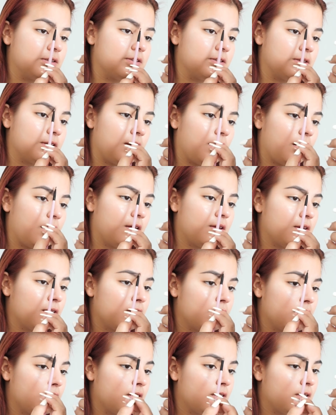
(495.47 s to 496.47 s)
do that,
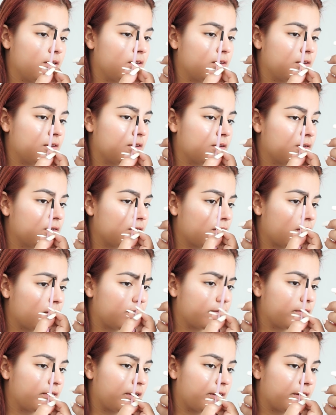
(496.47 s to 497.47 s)

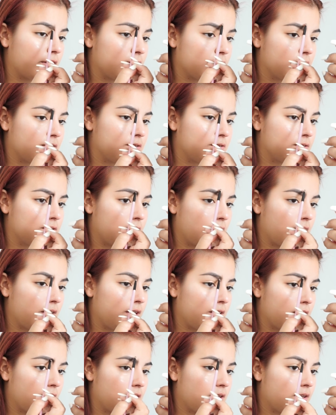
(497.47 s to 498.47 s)
sometimes I like to do
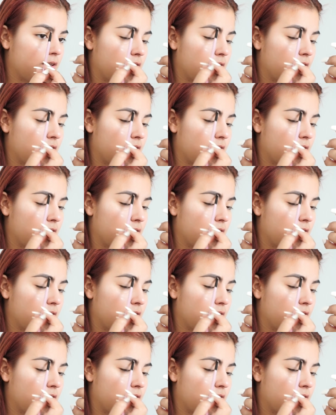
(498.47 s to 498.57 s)
that.